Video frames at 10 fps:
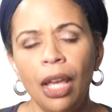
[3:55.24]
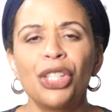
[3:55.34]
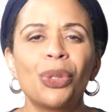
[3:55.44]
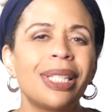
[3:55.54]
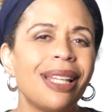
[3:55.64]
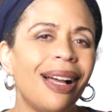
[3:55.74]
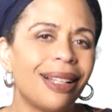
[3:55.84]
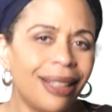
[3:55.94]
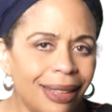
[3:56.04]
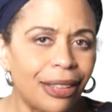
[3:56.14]
So it's not
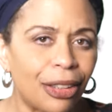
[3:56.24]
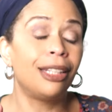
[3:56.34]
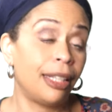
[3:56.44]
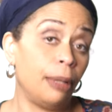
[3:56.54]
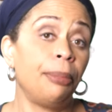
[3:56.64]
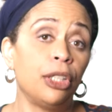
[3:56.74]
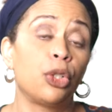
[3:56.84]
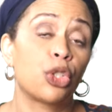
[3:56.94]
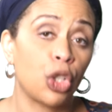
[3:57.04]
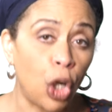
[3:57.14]
clear that the
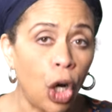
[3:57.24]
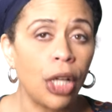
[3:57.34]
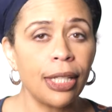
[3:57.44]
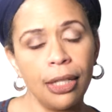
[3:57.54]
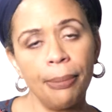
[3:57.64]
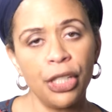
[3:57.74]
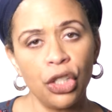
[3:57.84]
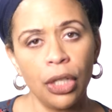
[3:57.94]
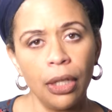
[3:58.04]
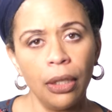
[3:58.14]
pills cause
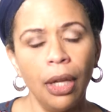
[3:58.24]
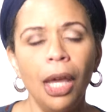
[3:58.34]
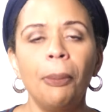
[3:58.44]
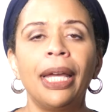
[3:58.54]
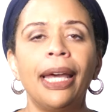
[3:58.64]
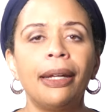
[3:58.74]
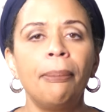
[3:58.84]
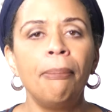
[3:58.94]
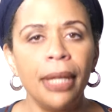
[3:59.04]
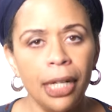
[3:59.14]
dementia, but at a
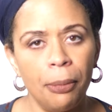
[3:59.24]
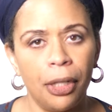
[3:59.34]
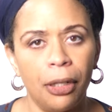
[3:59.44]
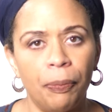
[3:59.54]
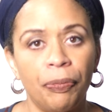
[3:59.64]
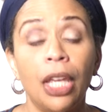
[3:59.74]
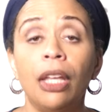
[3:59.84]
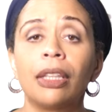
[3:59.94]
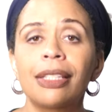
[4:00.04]
minimum, the